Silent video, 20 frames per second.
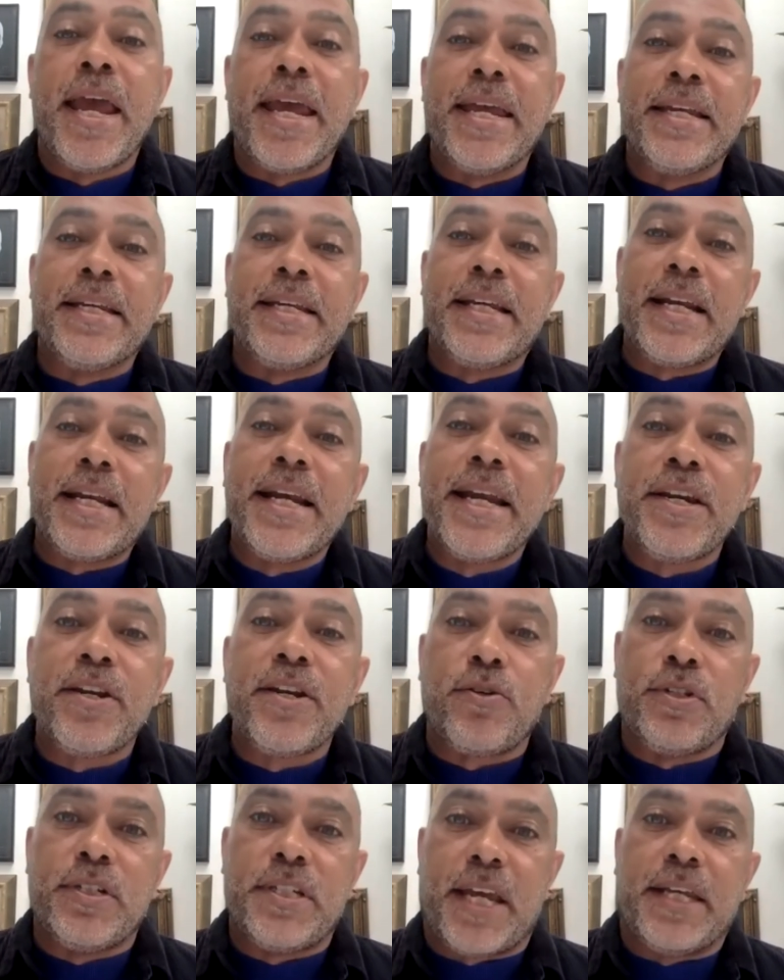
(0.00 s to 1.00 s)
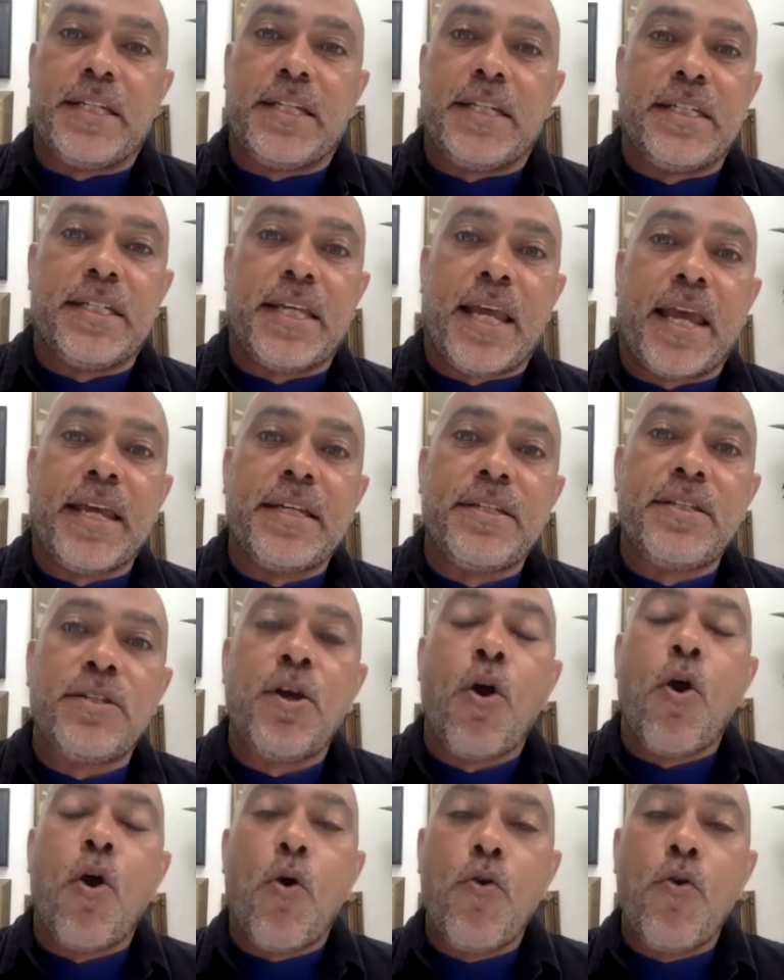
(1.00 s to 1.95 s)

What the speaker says: in clinical data sets,